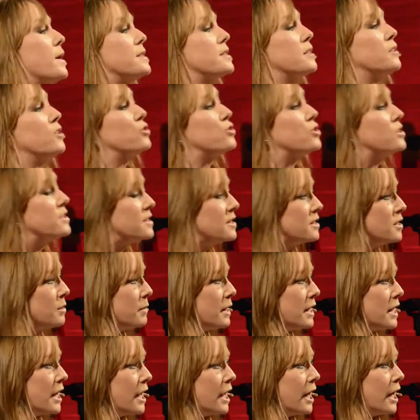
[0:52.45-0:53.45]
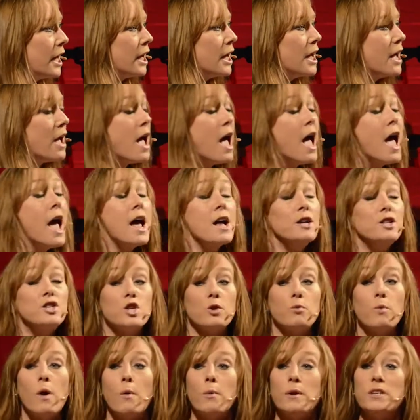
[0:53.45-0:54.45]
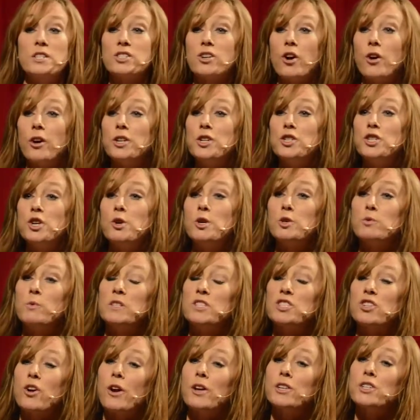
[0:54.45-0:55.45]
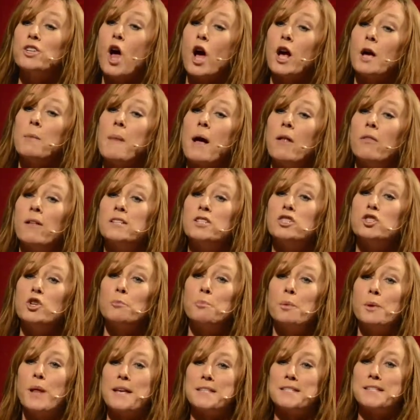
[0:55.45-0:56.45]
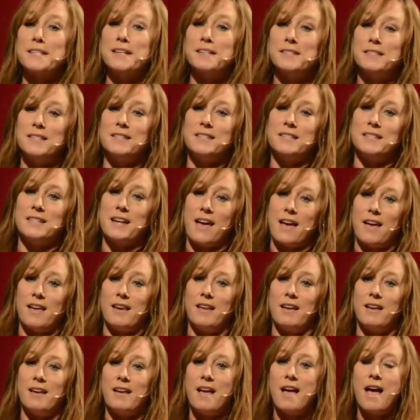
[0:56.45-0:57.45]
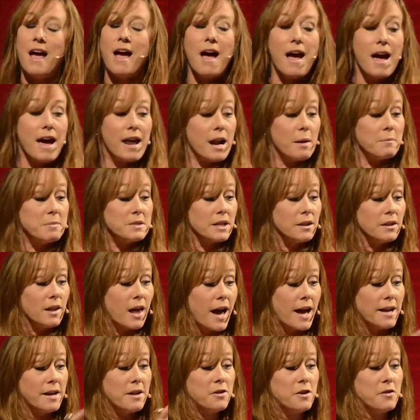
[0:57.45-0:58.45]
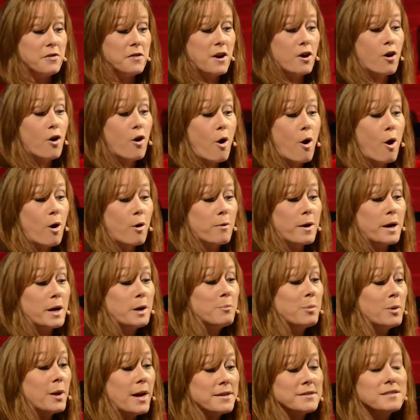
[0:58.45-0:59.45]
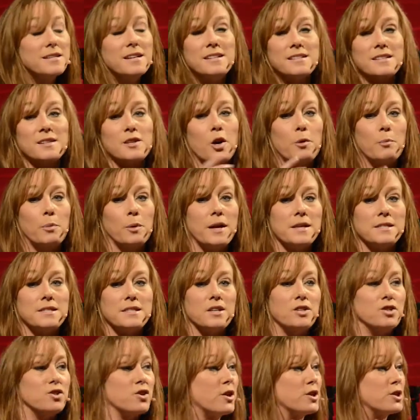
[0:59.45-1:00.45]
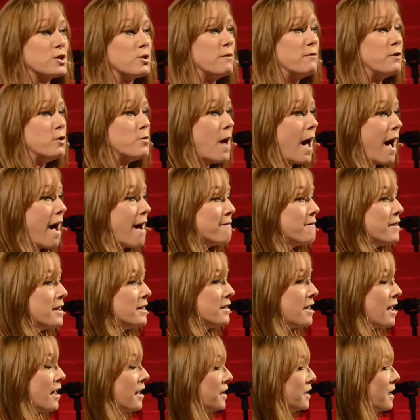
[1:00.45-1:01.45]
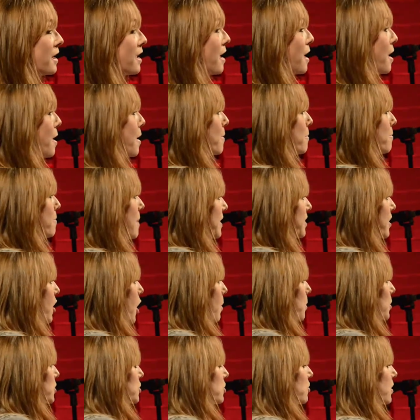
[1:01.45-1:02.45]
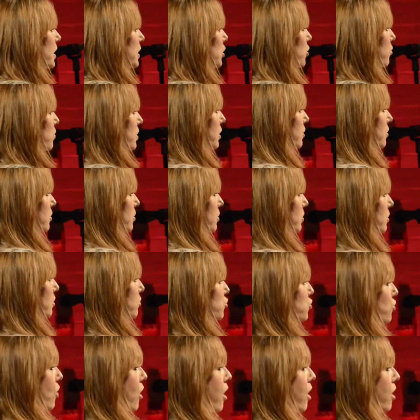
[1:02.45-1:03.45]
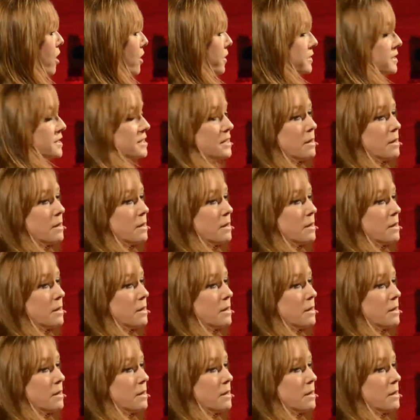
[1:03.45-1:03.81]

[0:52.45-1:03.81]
resolutions in the beginning? And so what we started to do is we started talking about let's do blessings instead. And I'm delighted that there are already blessings in our blessing jar. So if you haven't yet made the opportunity, you can draw on